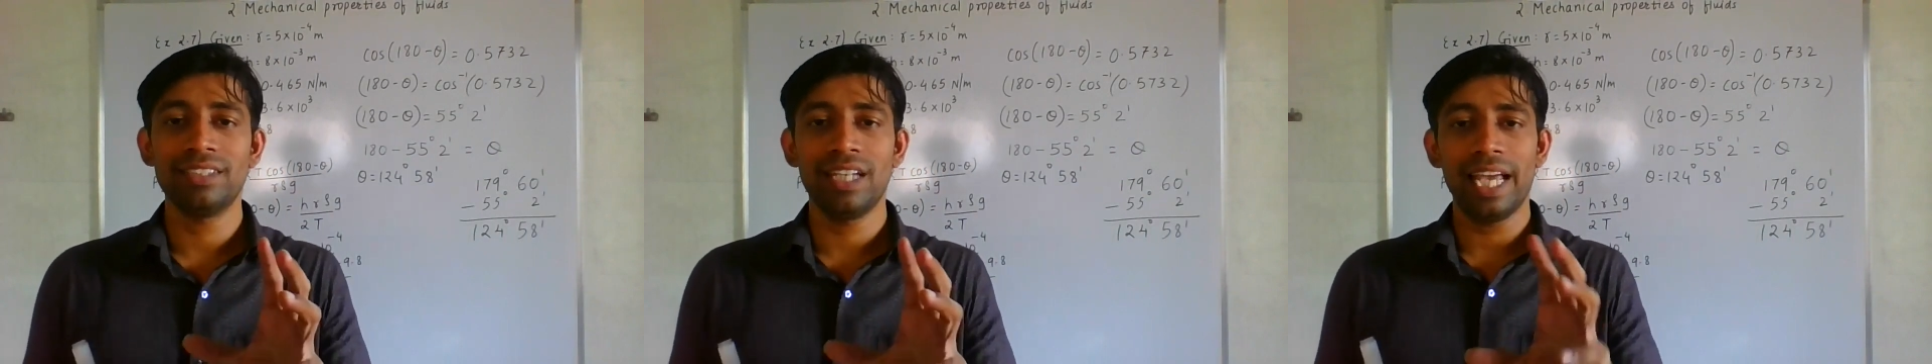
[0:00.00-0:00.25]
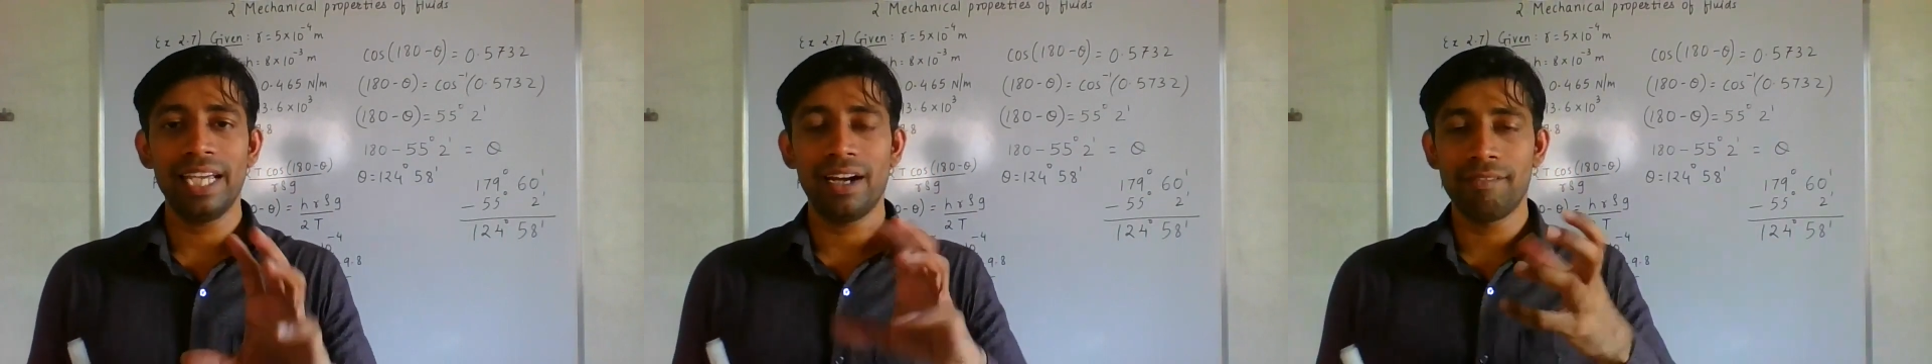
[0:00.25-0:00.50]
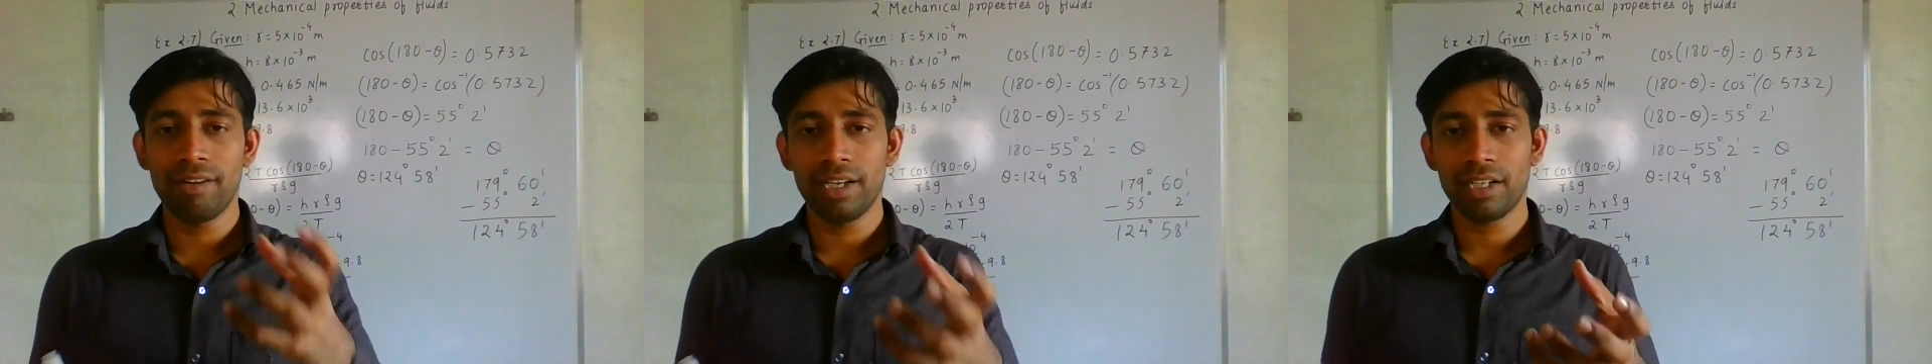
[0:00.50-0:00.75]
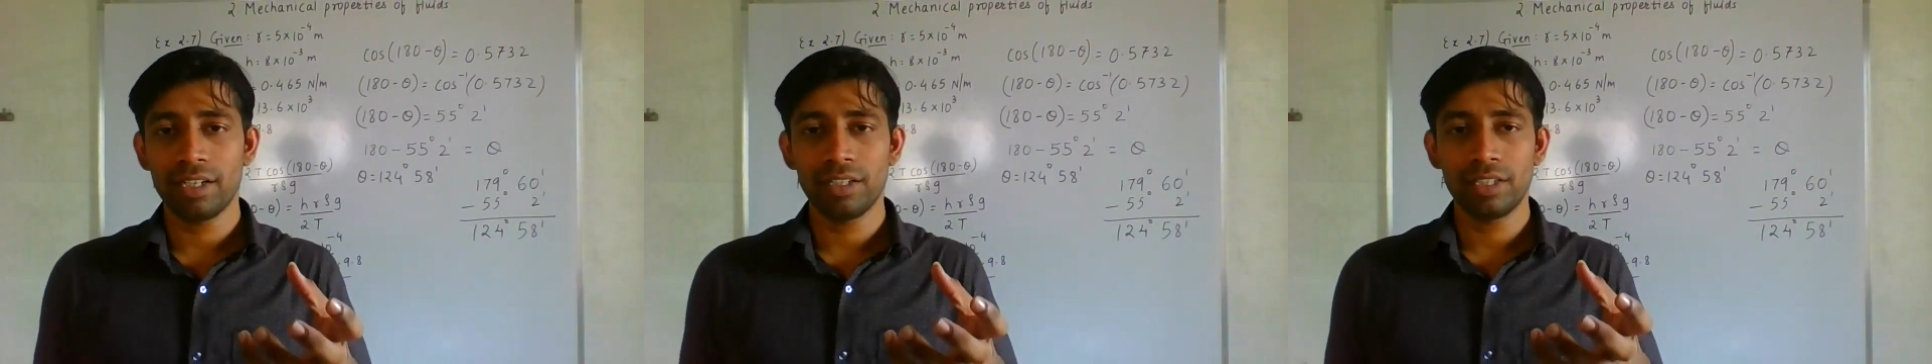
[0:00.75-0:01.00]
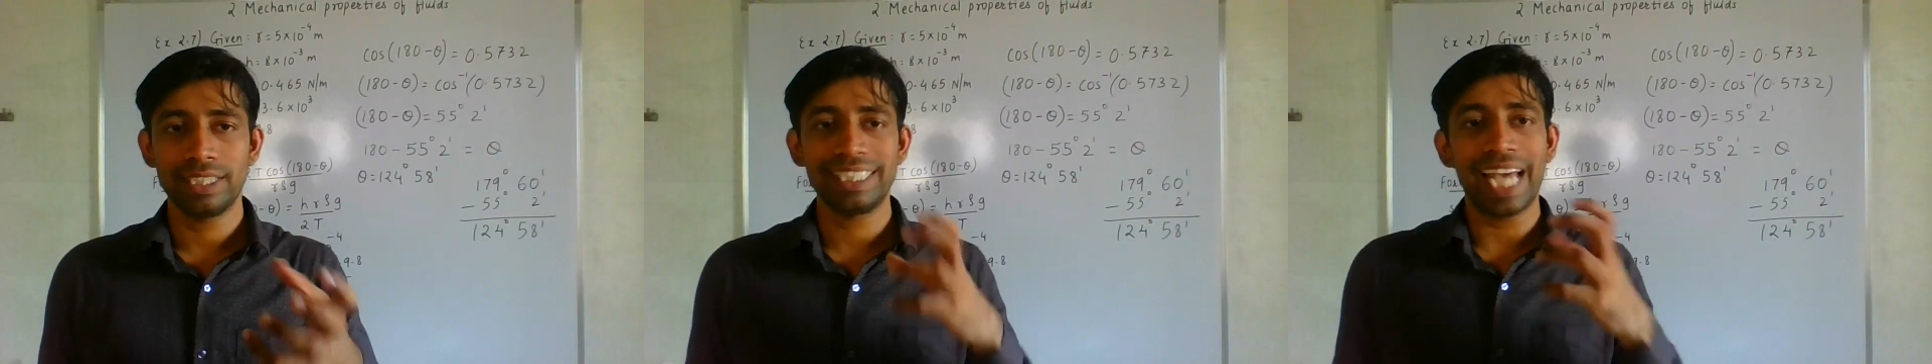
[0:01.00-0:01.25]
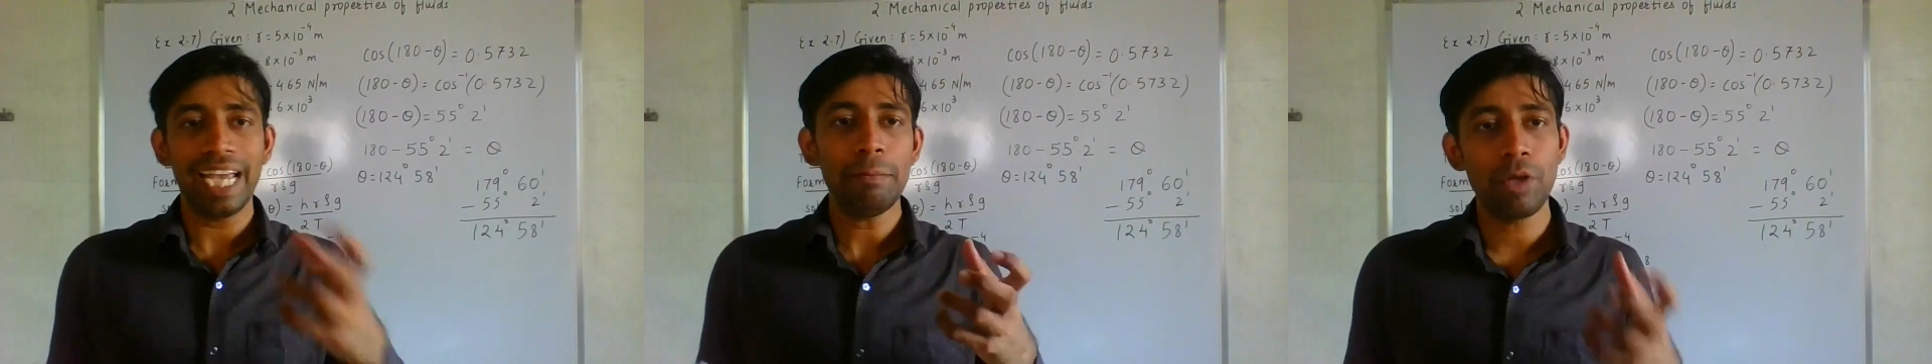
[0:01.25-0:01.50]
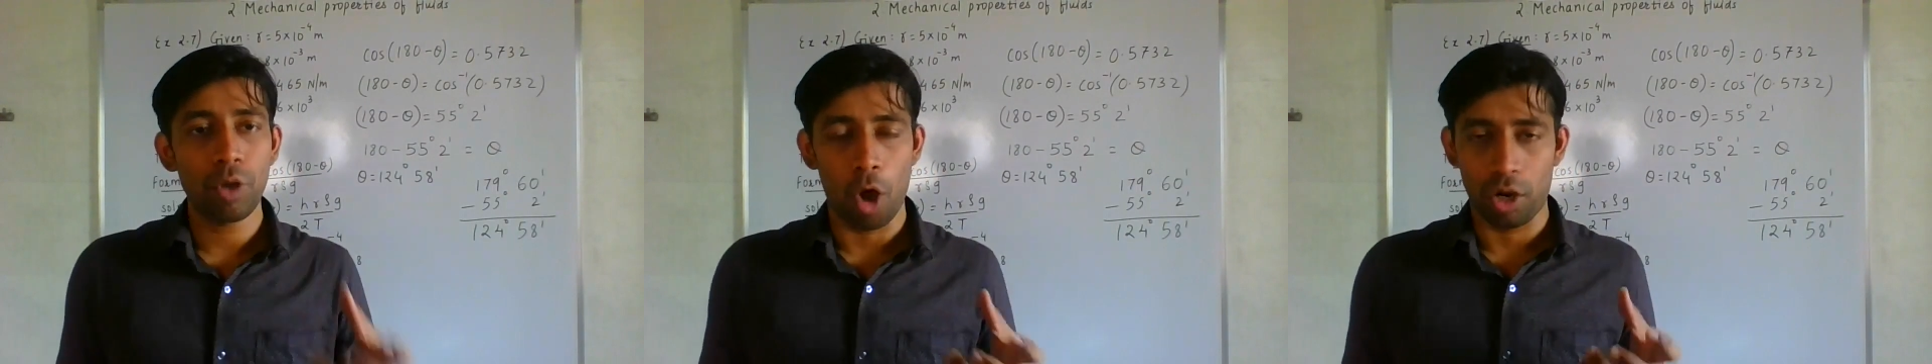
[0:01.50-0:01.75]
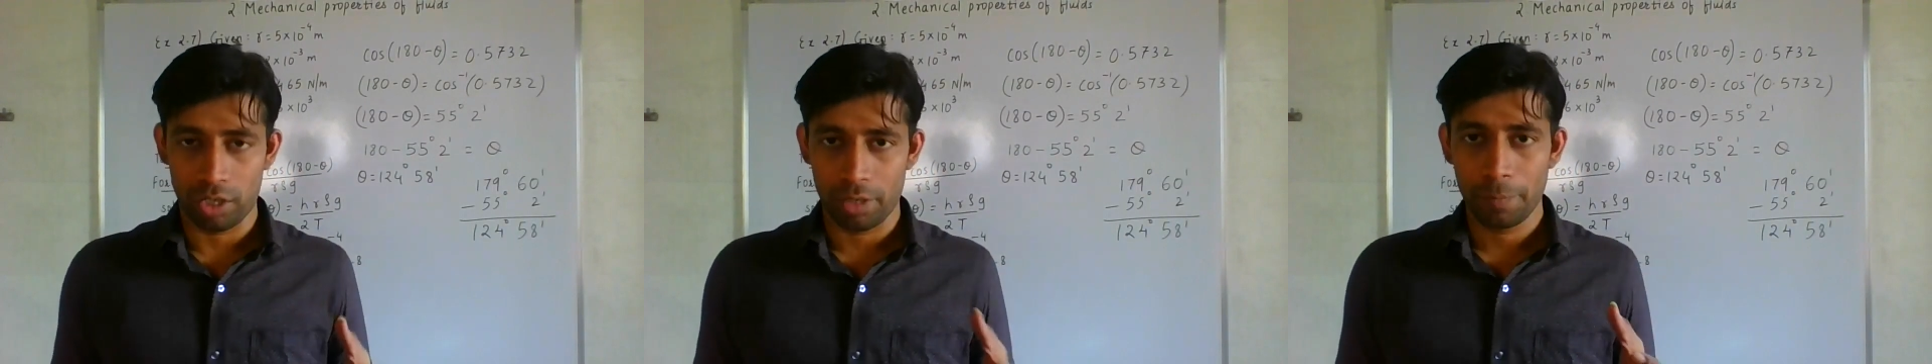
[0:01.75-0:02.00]
like our time
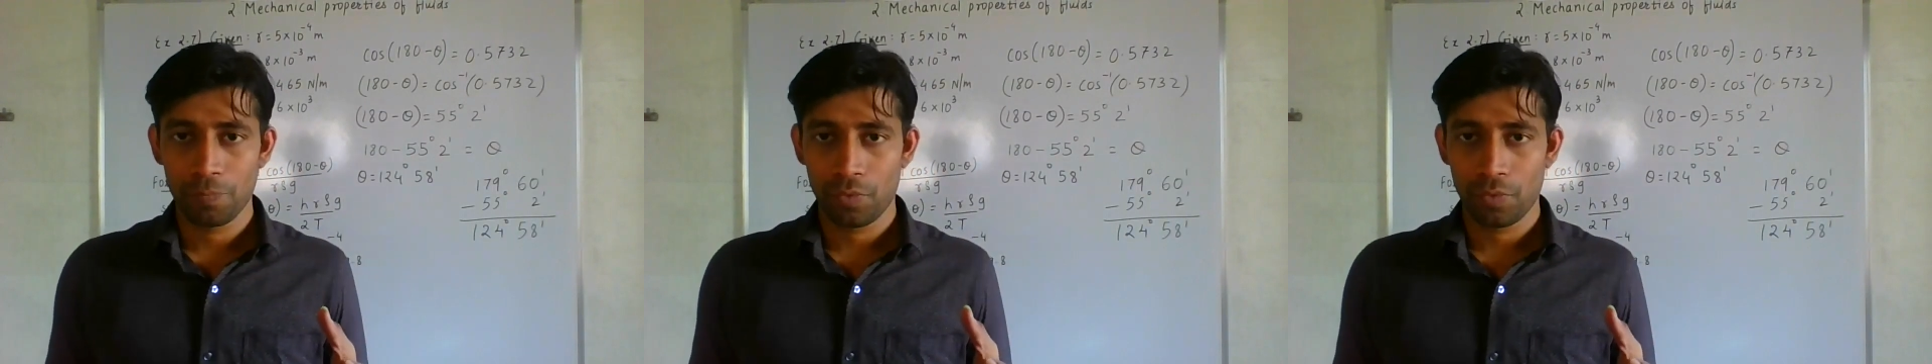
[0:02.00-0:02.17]
clock.